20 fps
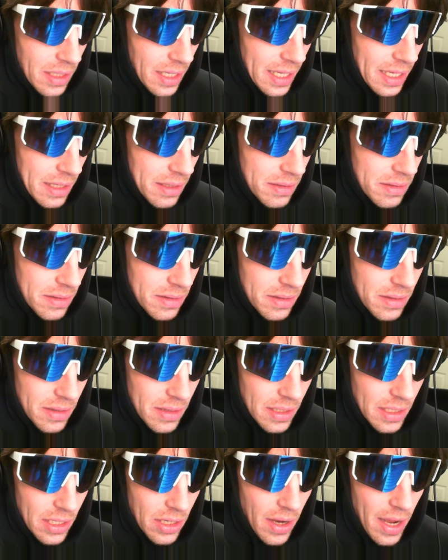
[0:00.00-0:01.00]
Like,
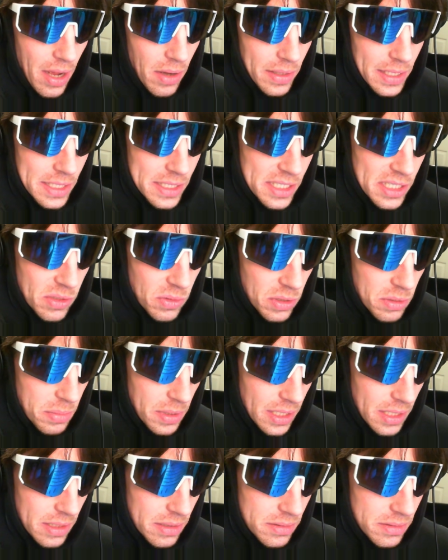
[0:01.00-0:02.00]
you know how easy it would
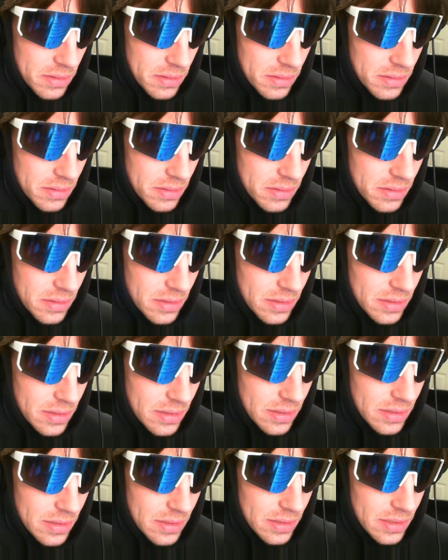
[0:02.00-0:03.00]
be
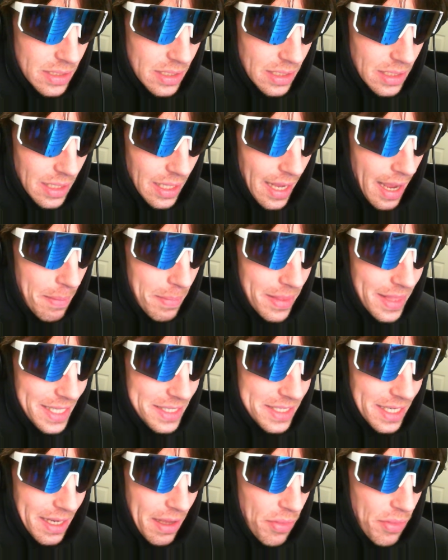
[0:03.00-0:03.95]
to, like, I mean, that's like a